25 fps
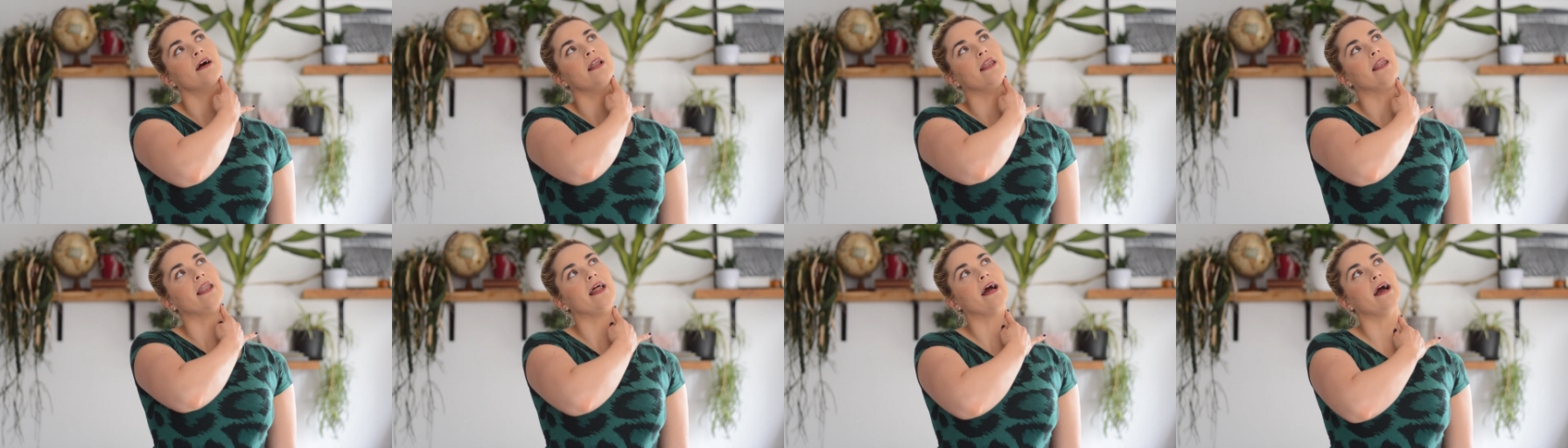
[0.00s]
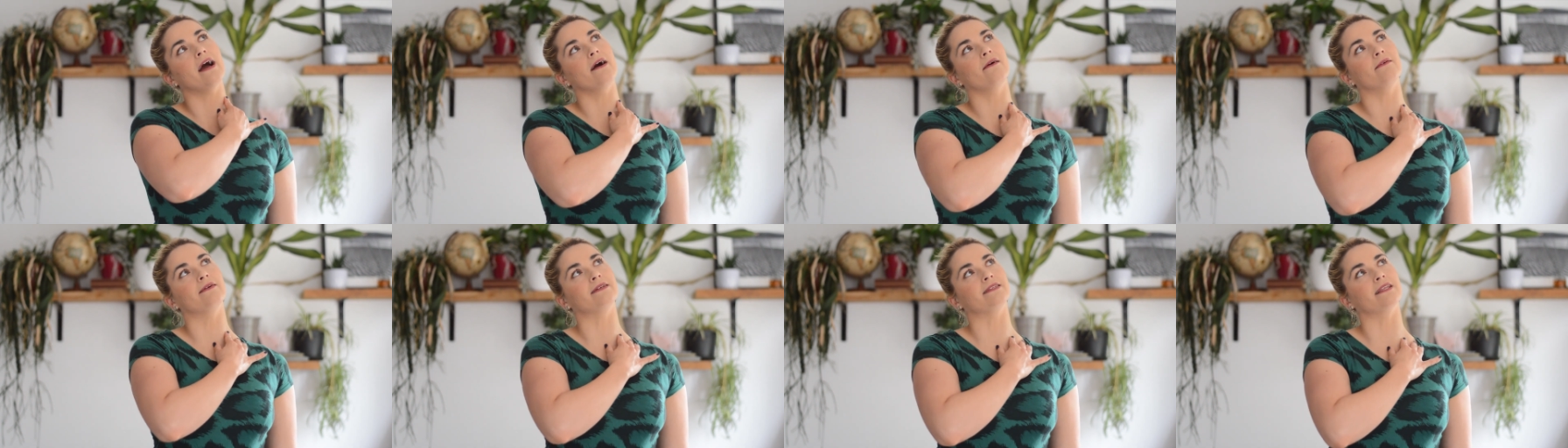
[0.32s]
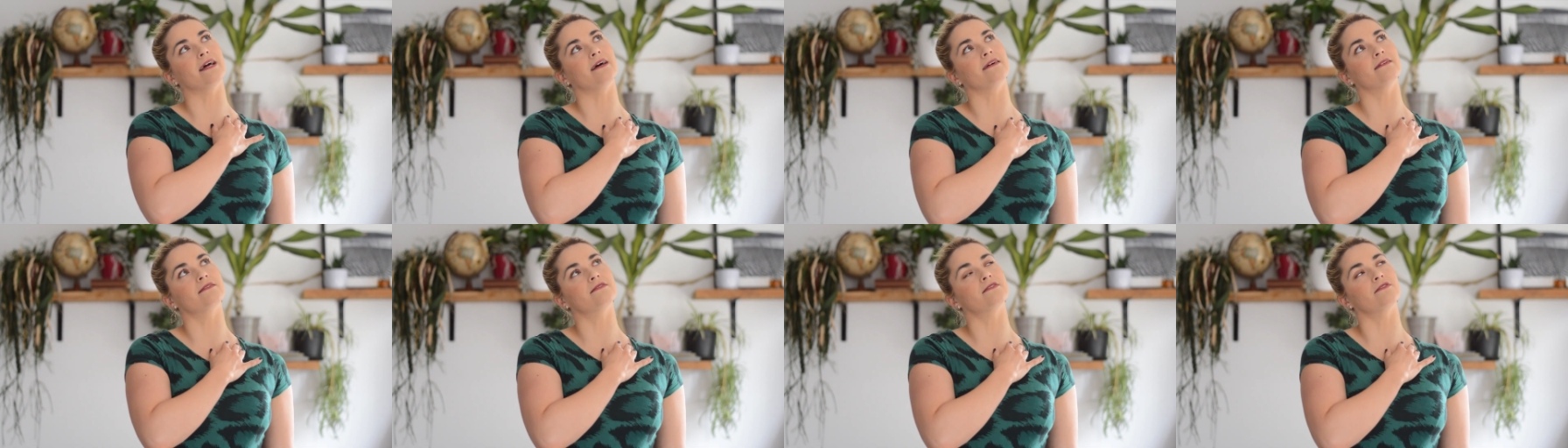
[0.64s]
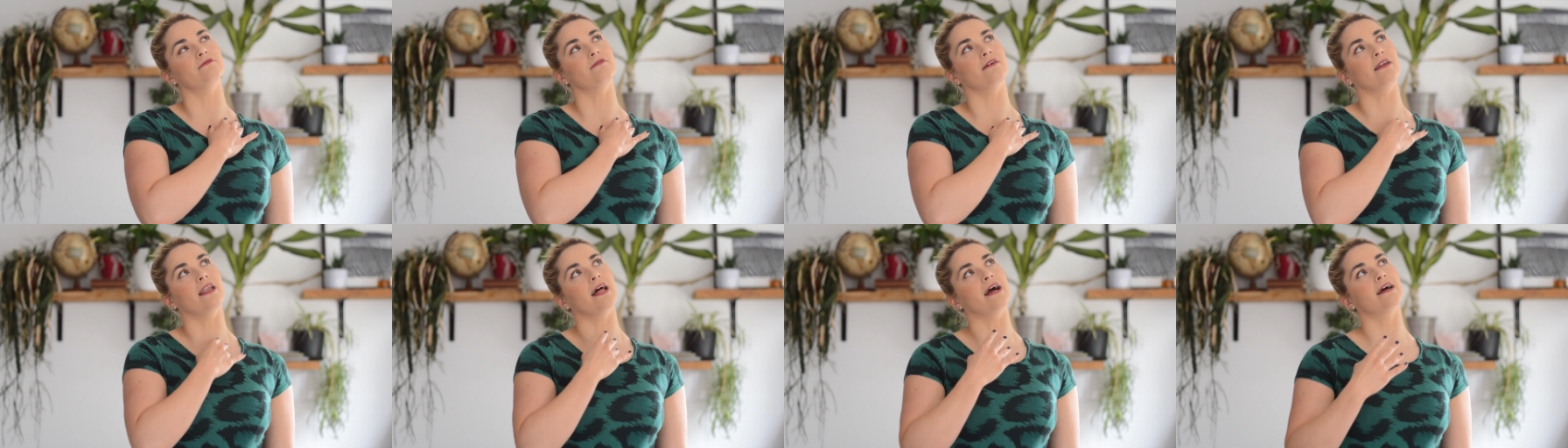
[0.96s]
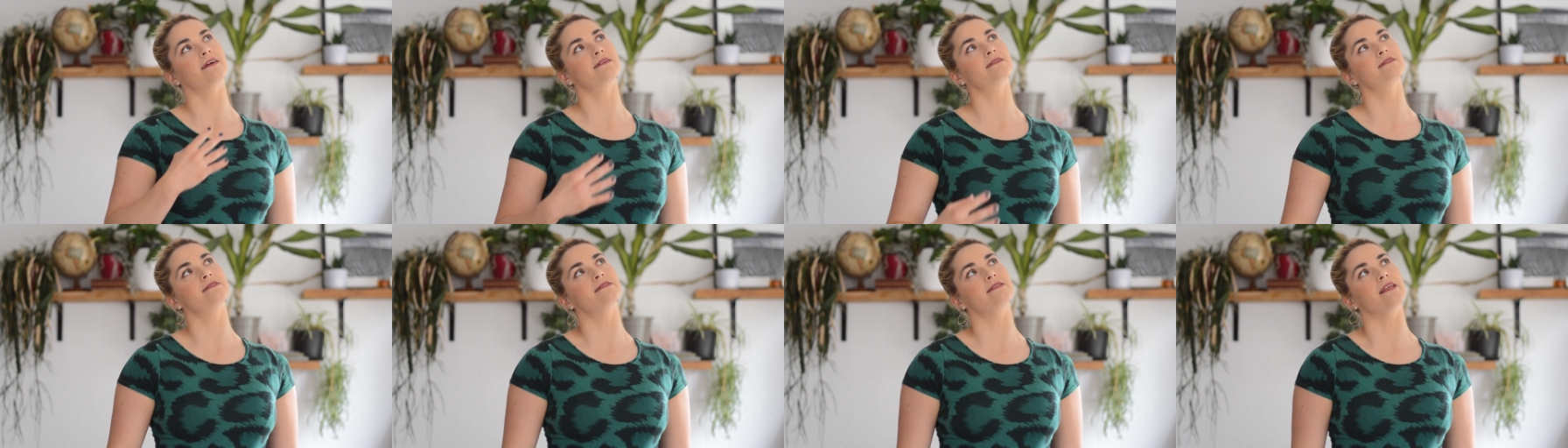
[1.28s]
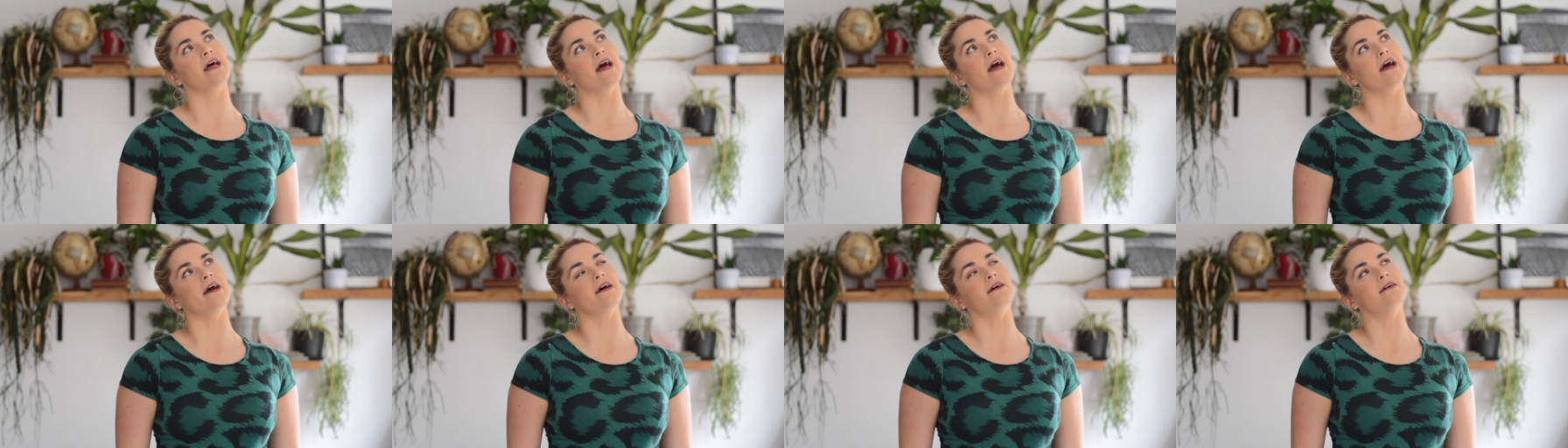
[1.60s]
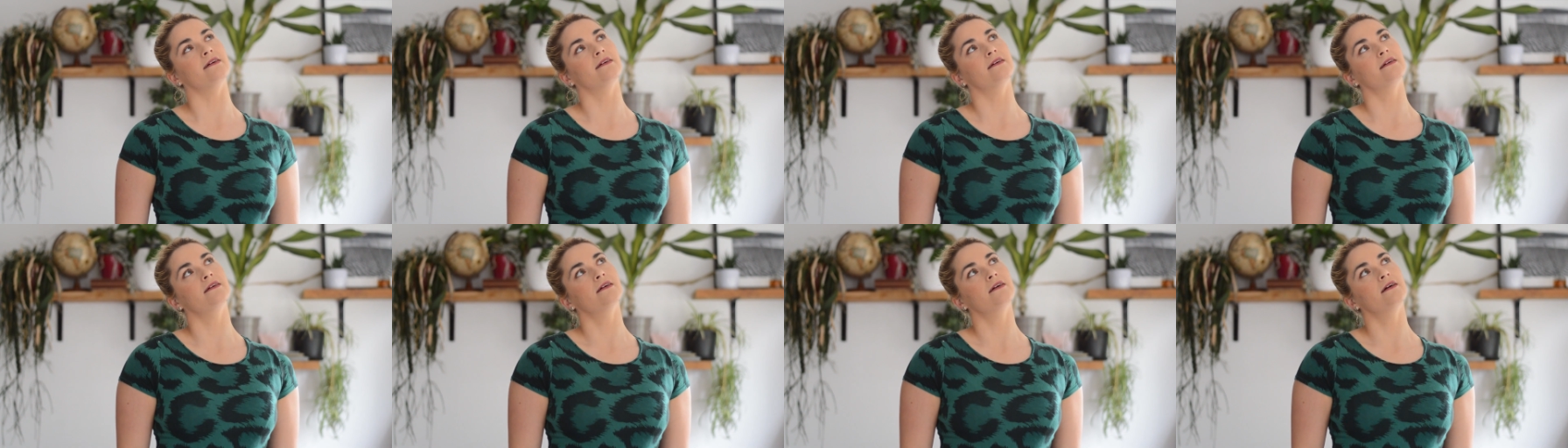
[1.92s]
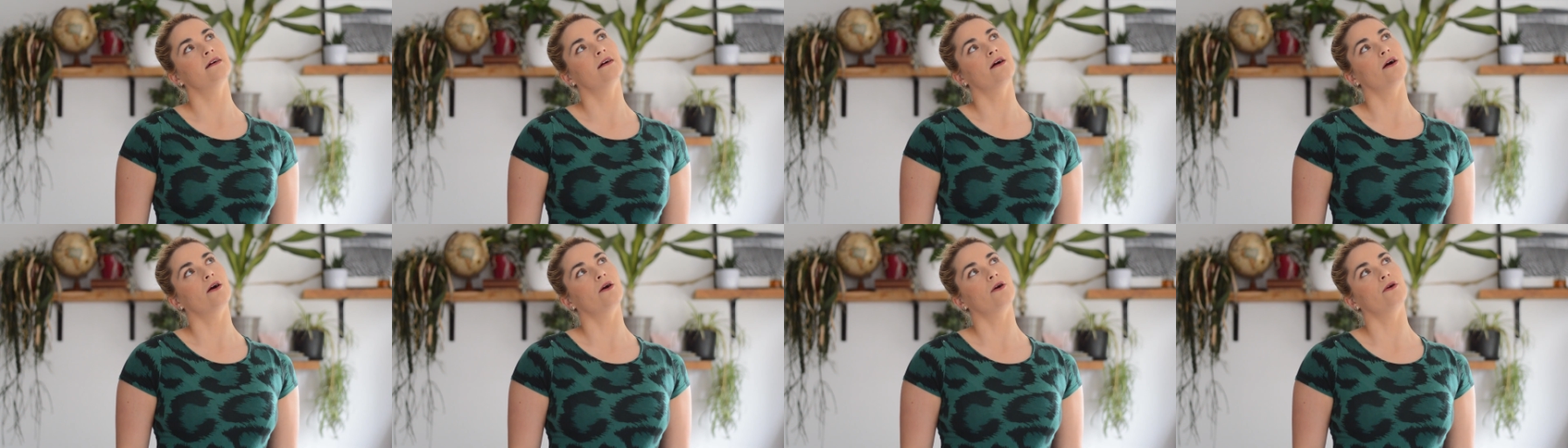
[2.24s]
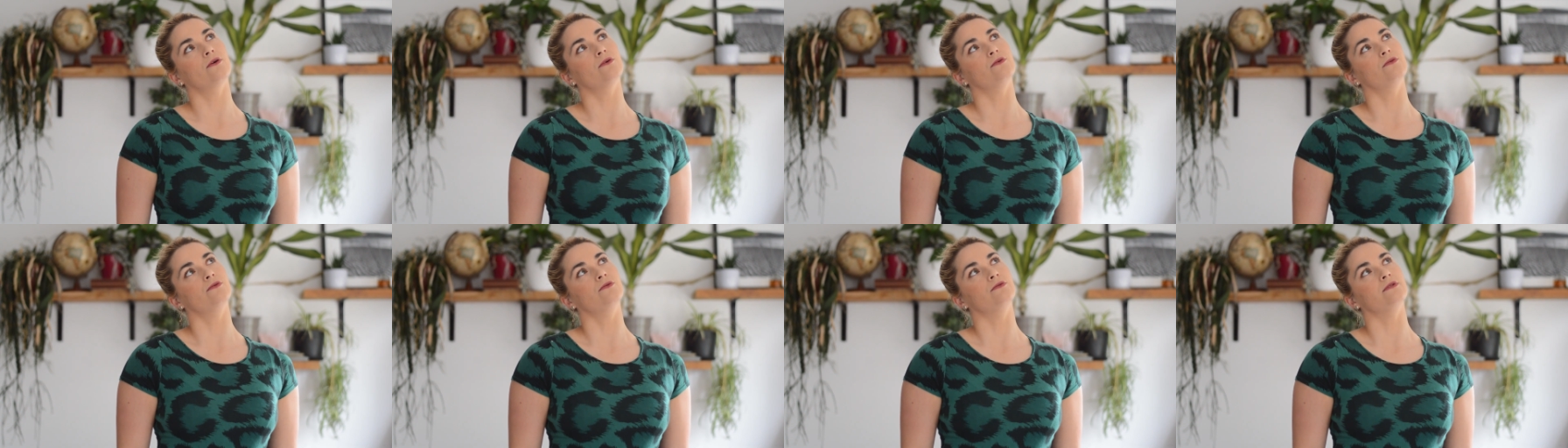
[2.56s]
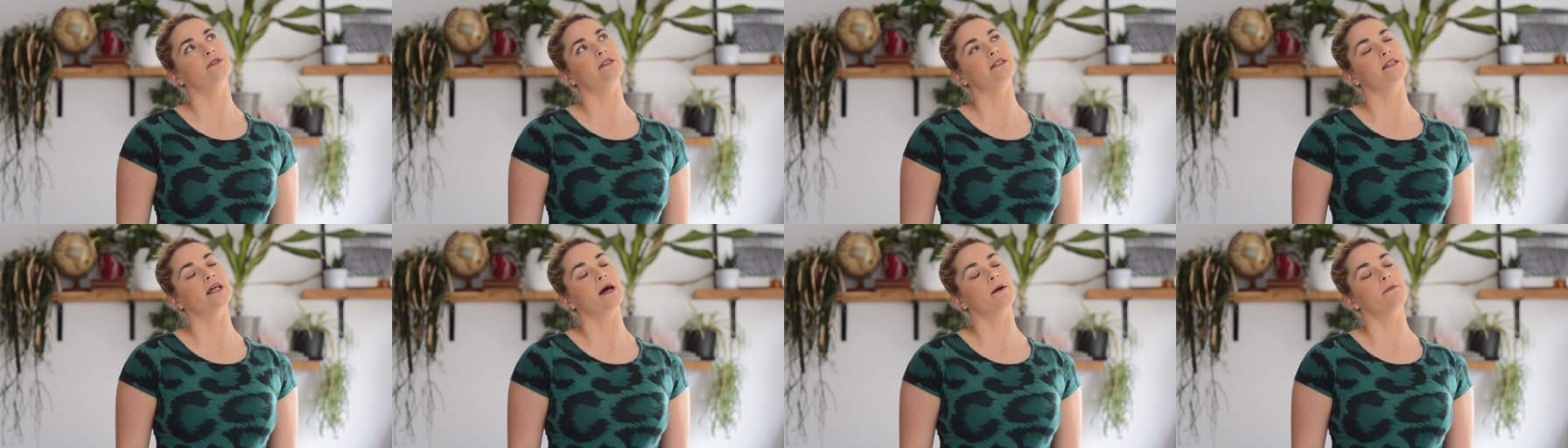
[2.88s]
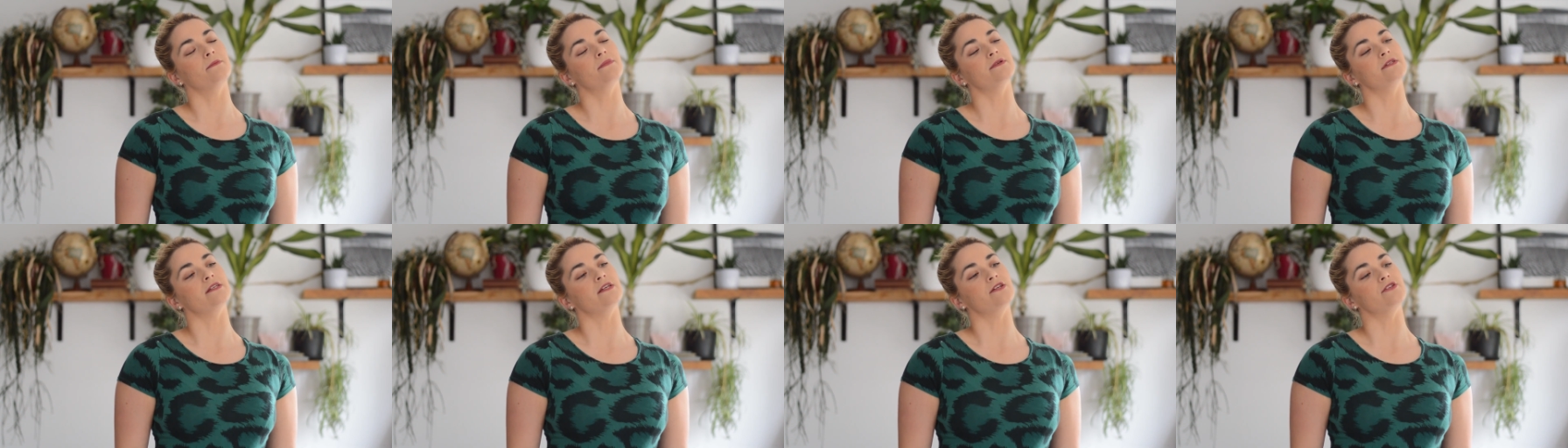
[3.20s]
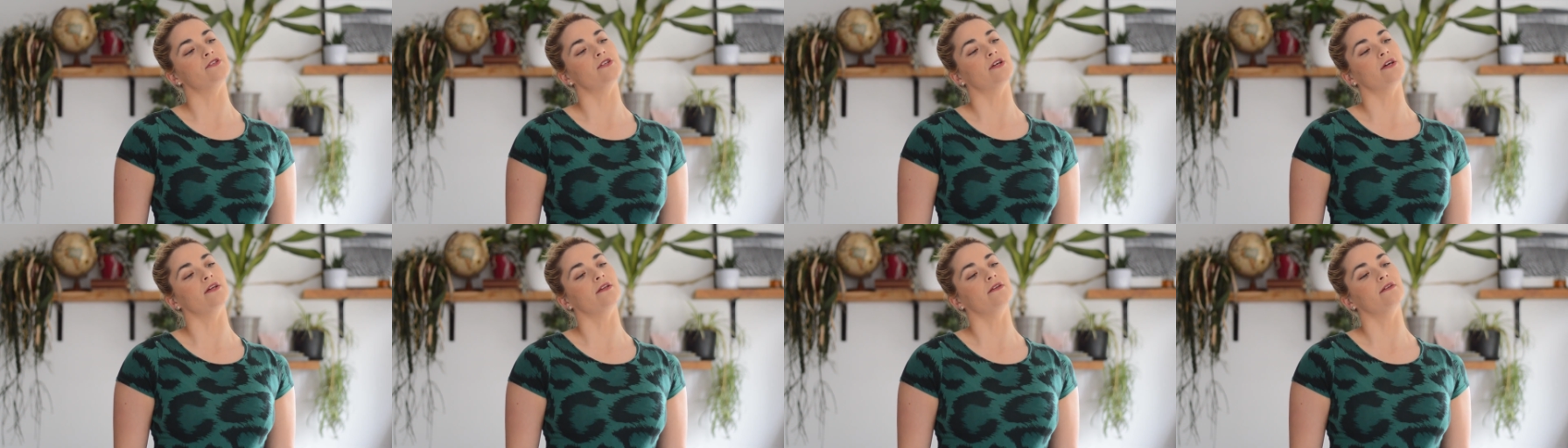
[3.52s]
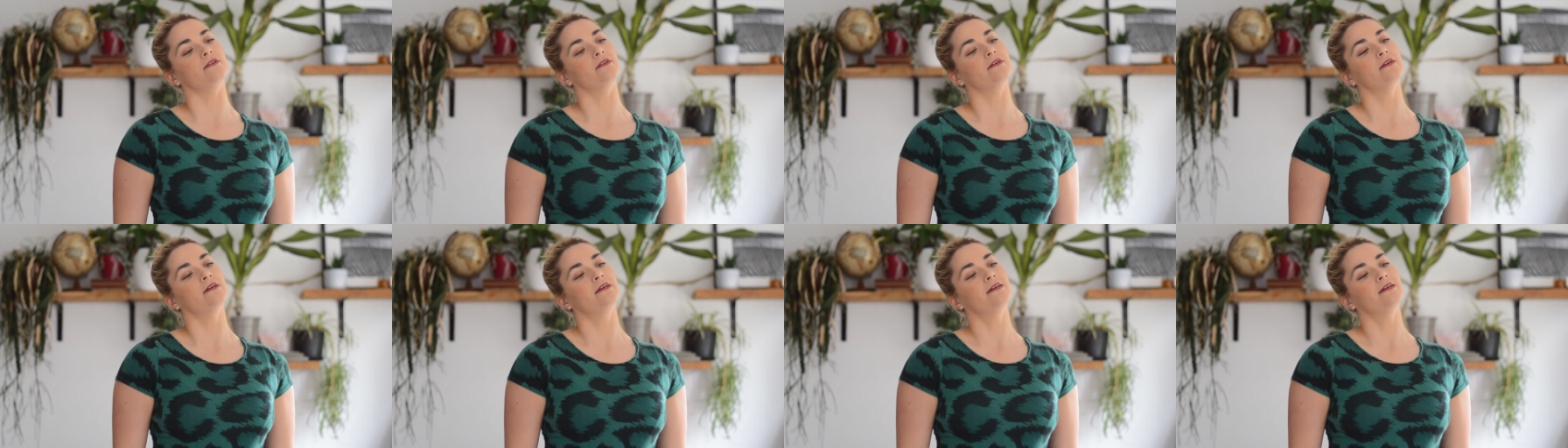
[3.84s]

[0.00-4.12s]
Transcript: allowing that to relax there, holding that position.